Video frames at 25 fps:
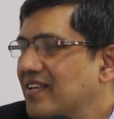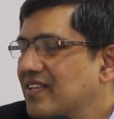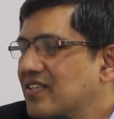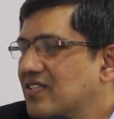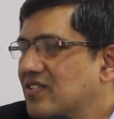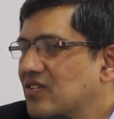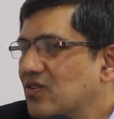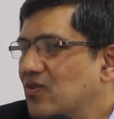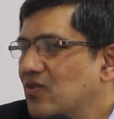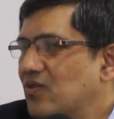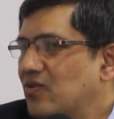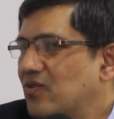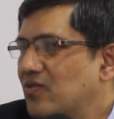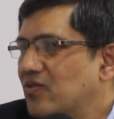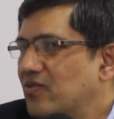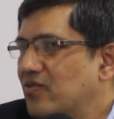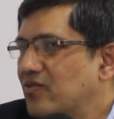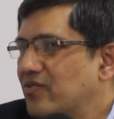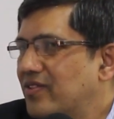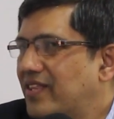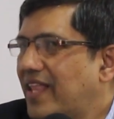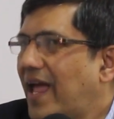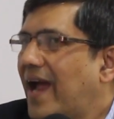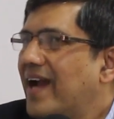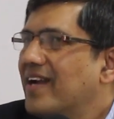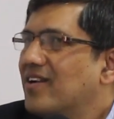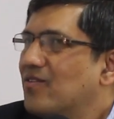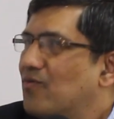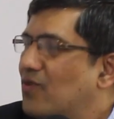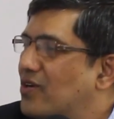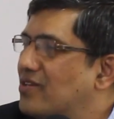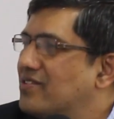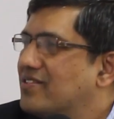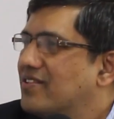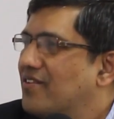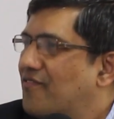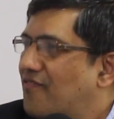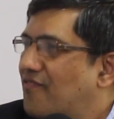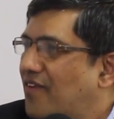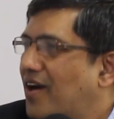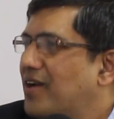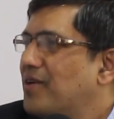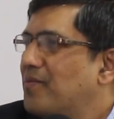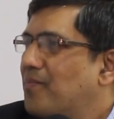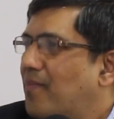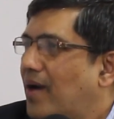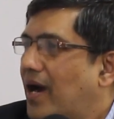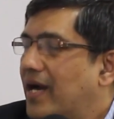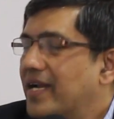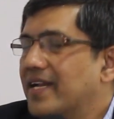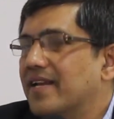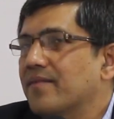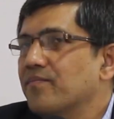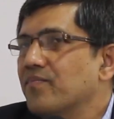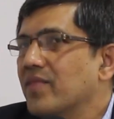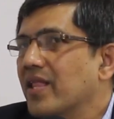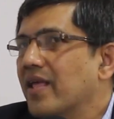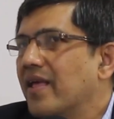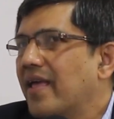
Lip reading: So that was the fun part.